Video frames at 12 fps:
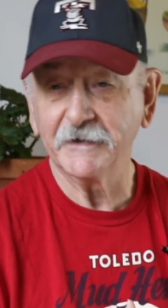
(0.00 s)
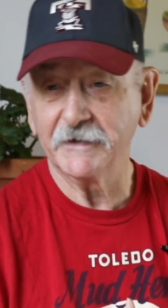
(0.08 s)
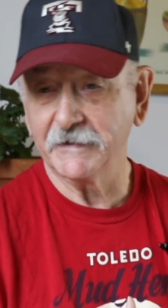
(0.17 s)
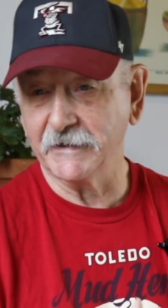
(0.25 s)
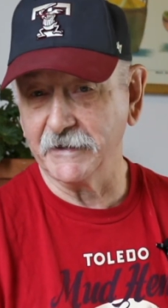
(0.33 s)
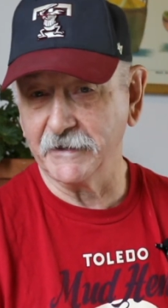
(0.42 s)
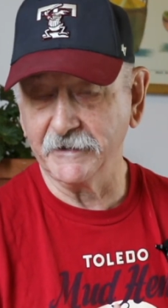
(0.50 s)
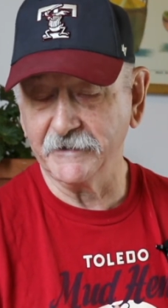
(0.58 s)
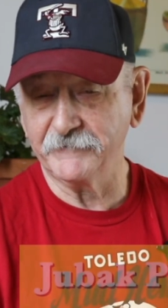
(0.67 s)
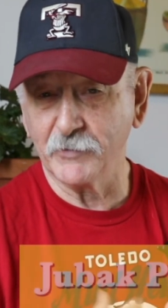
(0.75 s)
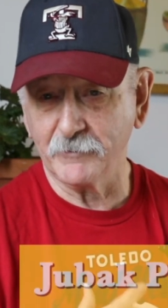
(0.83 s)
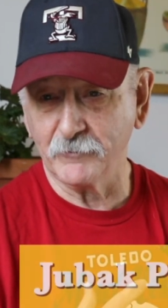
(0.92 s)
Uh, if you
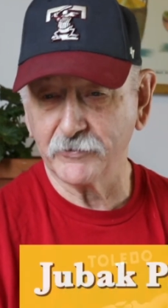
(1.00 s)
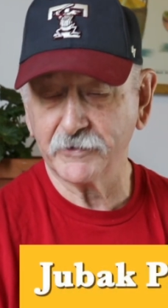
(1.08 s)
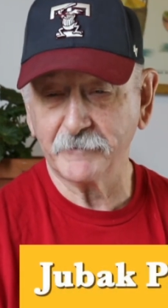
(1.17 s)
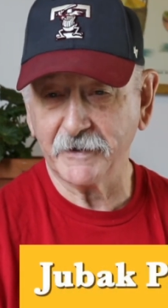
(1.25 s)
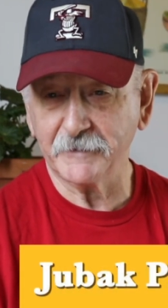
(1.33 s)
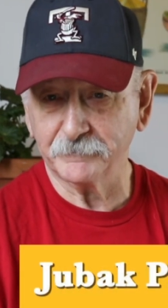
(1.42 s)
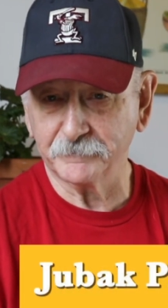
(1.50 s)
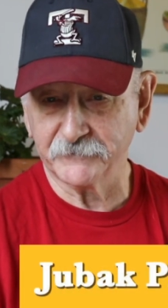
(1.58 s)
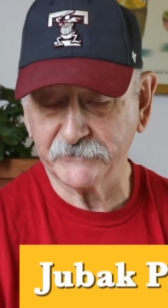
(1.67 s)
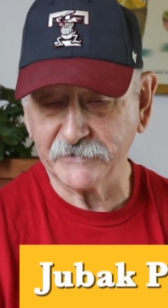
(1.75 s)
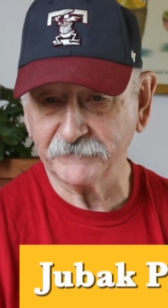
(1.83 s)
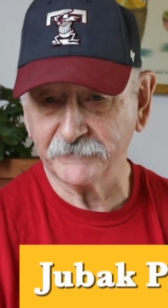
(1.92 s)
want more of my
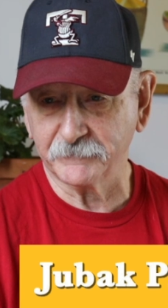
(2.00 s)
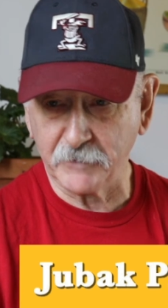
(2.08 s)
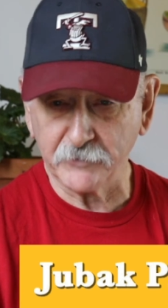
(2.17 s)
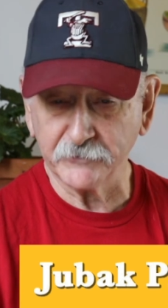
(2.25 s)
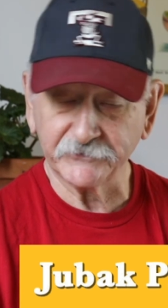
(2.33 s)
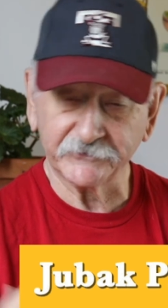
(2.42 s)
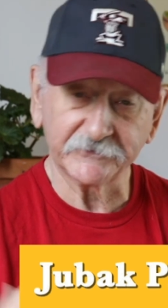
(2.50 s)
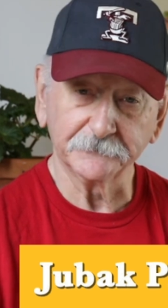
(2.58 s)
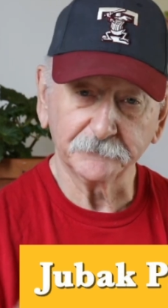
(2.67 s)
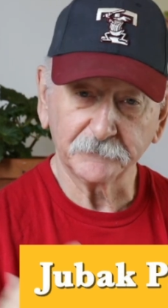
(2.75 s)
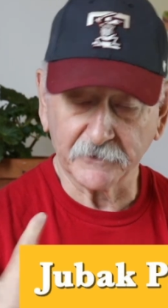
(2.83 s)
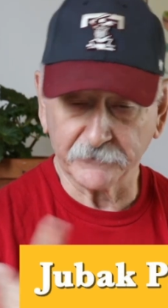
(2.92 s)
stuff, posts,
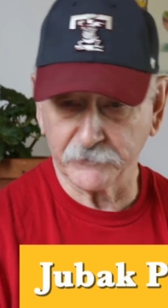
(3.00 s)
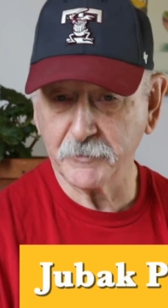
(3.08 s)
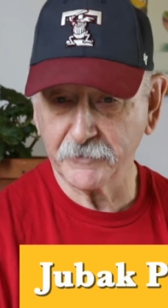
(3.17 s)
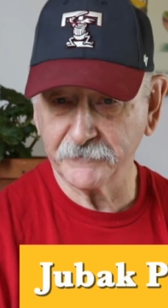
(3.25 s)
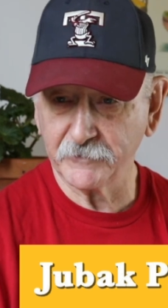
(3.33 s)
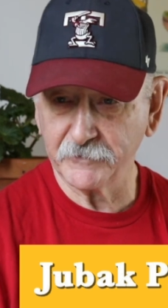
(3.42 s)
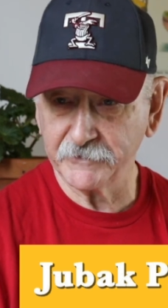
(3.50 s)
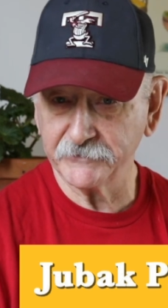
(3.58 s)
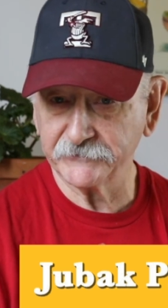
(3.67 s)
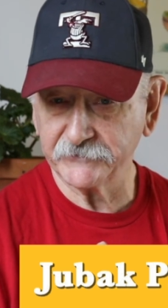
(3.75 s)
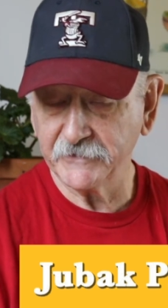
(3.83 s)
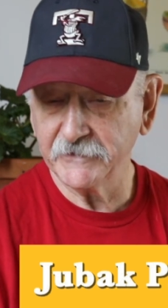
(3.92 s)
three
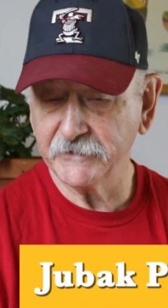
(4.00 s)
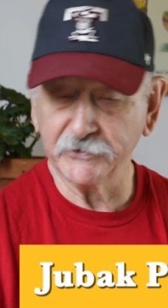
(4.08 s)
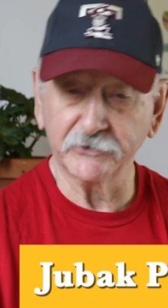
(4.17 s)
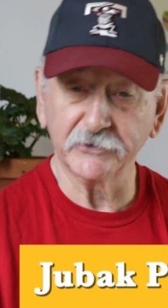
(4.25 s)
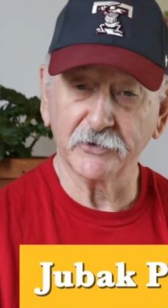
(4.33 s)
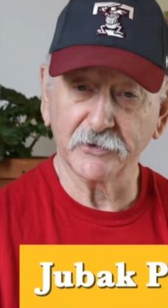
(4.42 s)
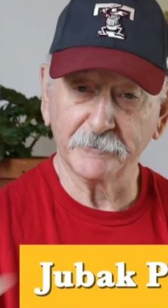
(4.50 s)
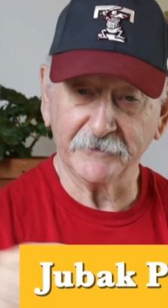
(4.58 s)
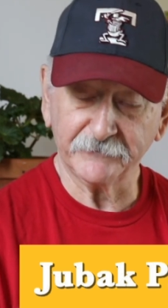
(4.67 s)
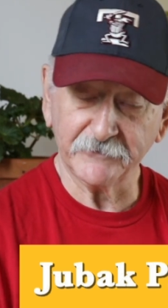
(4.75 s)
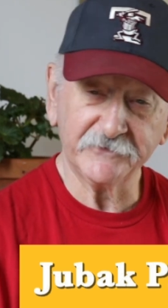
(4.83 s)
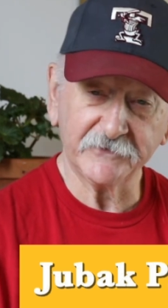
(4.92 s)
portfolios, you can go to my
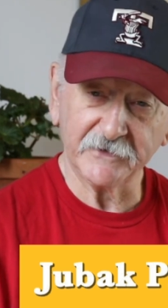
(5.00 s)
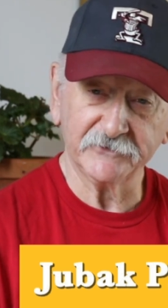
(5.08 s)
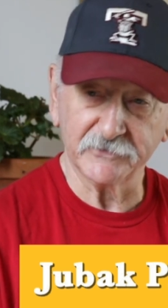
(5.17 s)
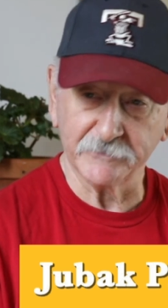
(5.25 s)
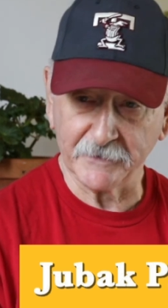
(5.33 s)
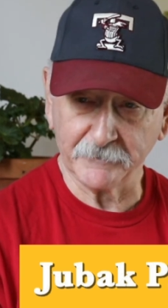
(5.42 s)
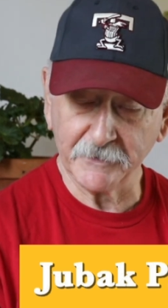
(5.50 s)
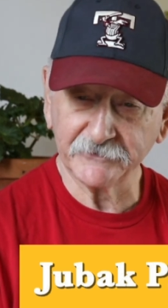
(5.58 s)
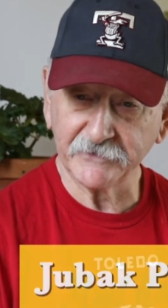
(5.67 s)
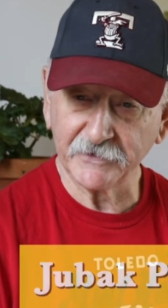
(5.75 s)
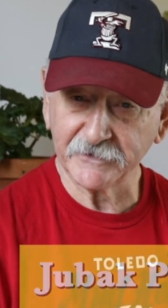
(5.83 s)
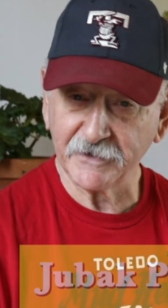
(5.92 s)
free site,
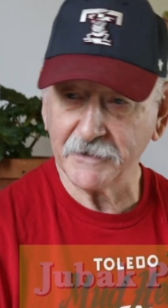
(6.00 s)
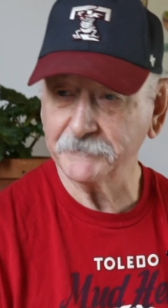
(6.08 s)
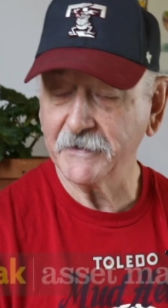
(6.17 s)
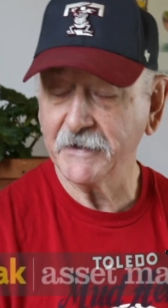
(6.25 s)
jubakpicks.com,